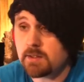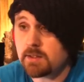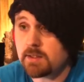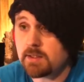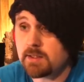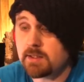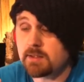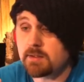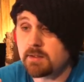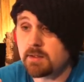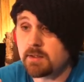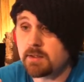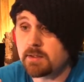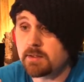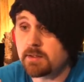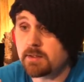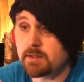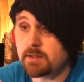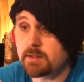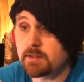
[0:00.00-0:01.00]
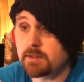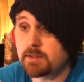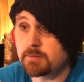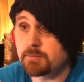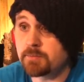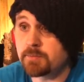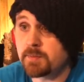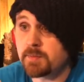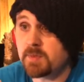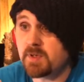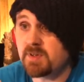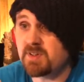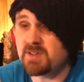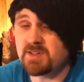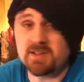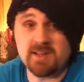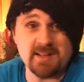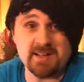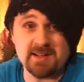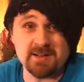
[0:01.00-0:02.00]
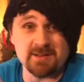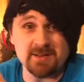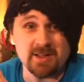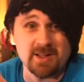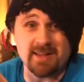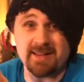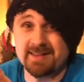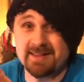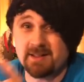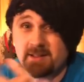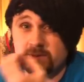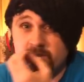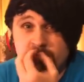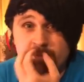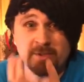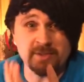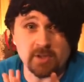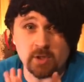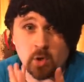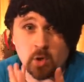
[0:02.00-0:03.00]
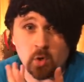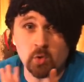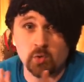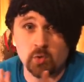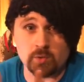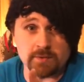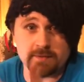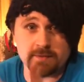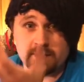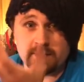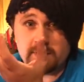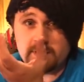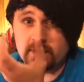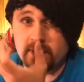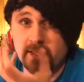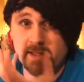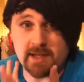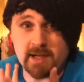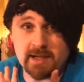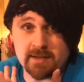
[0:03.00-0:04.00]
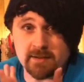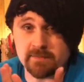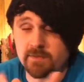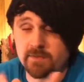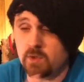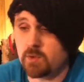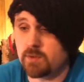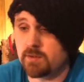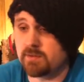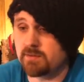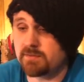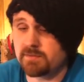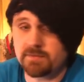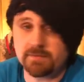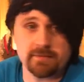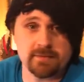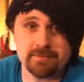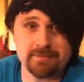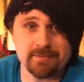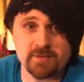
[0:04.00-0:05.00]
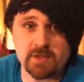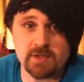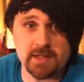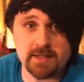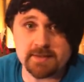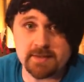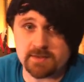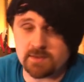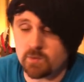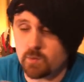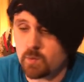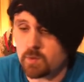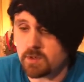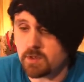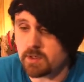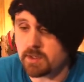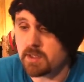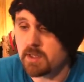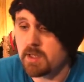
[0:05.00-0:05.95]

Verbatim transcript: in a, uh, um, and, and it, uh, like it smelled cold and like on a votive. So that doesn't work.